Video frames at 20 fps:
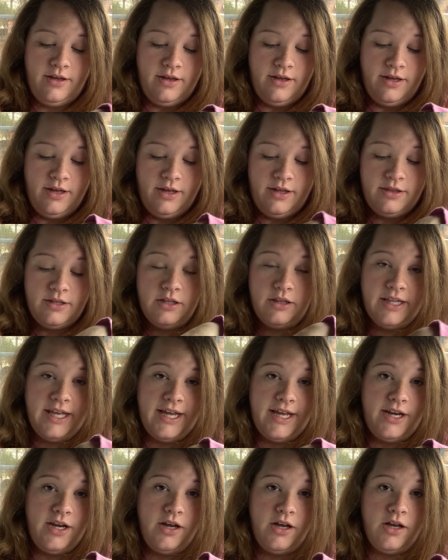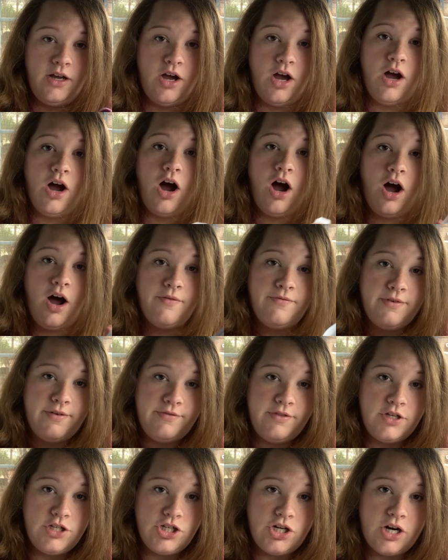the lid off of
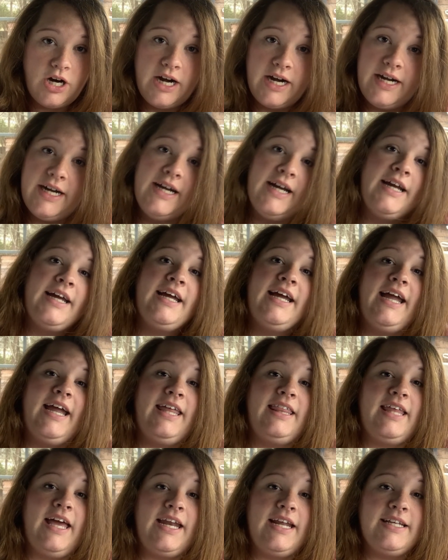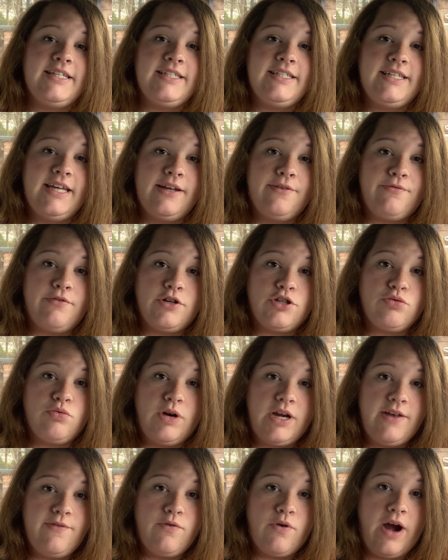the jar and let it sit for
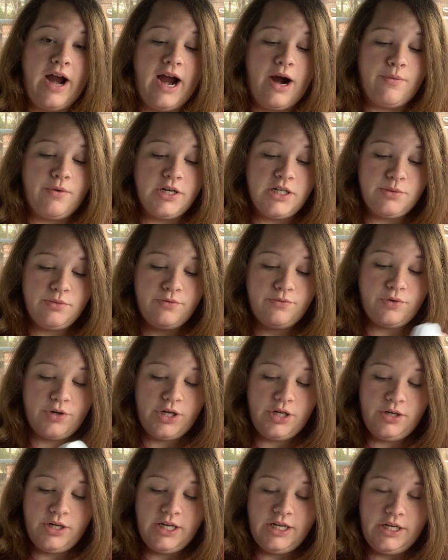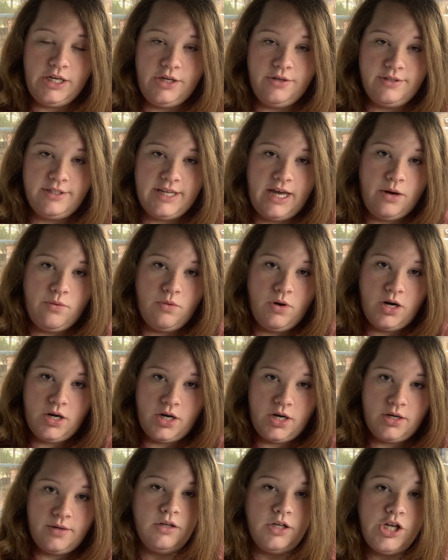24 hours before you can use that
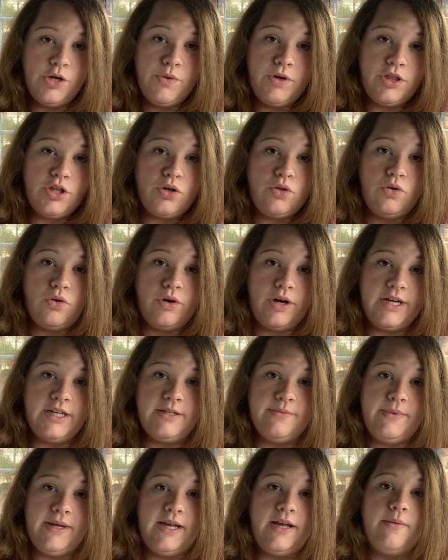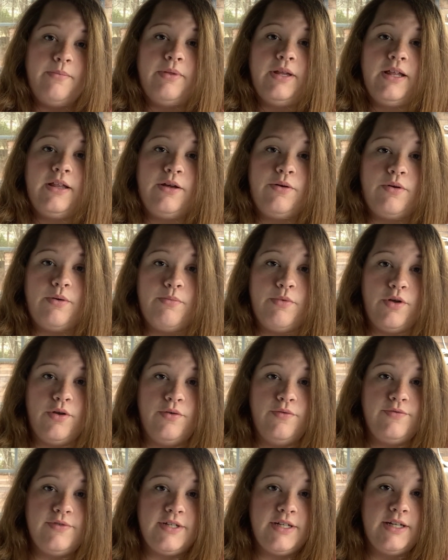water. You want the chlorine to be completely
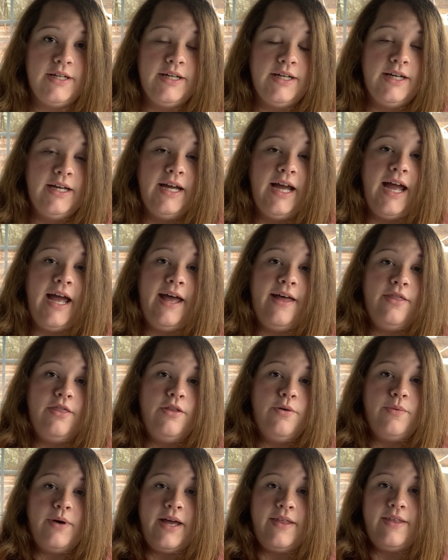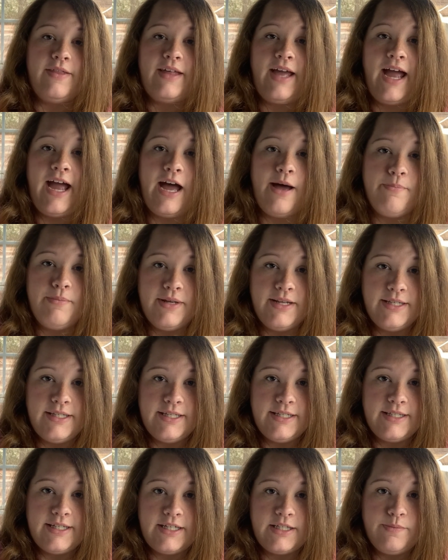removed, and the way that that happens
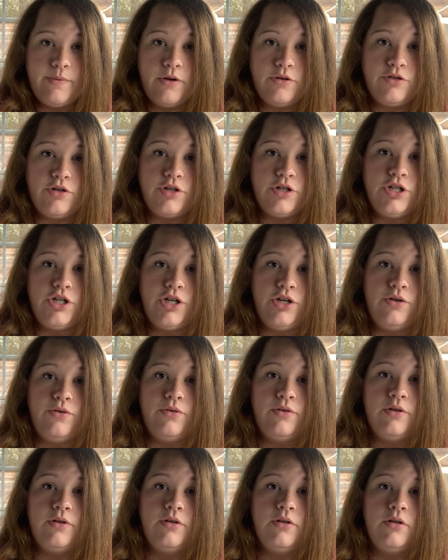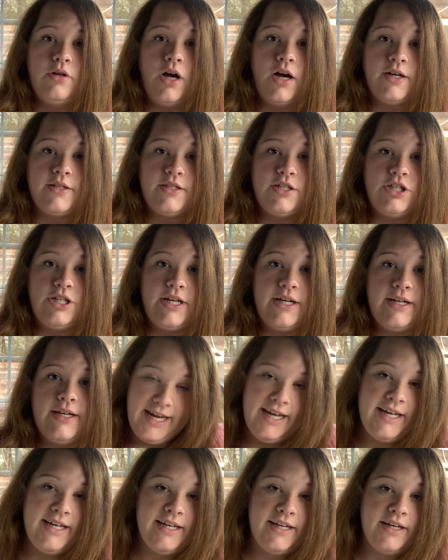is exposure to oxygen.
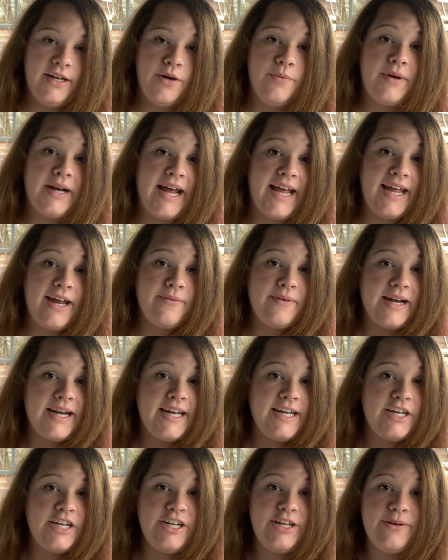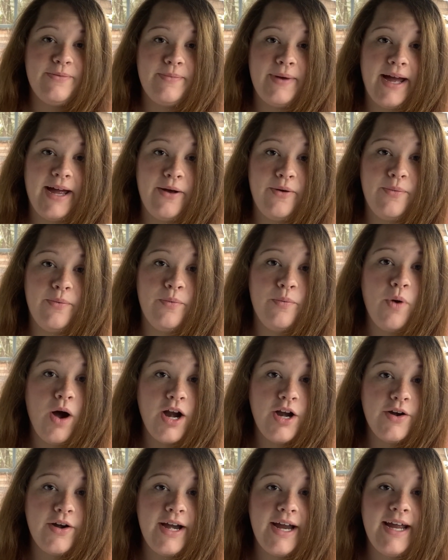When I get ready to do my
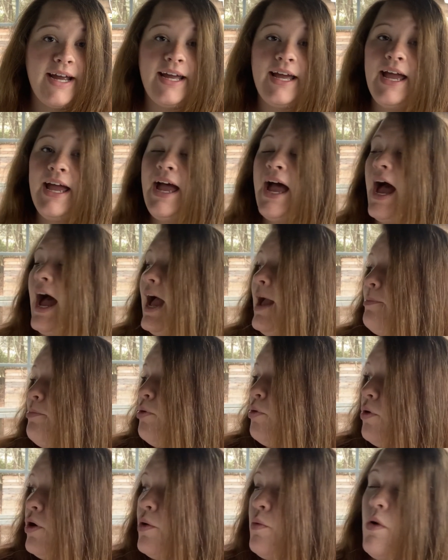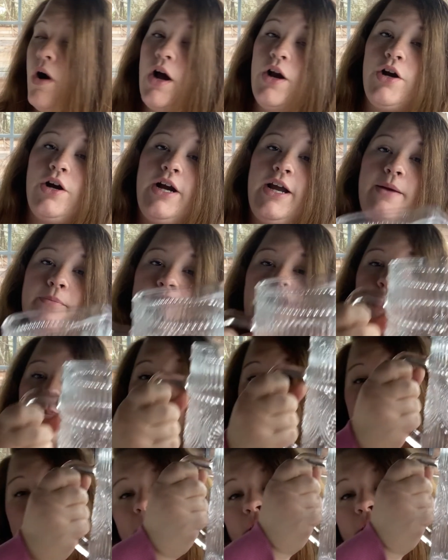watering, I pour water in my pretty little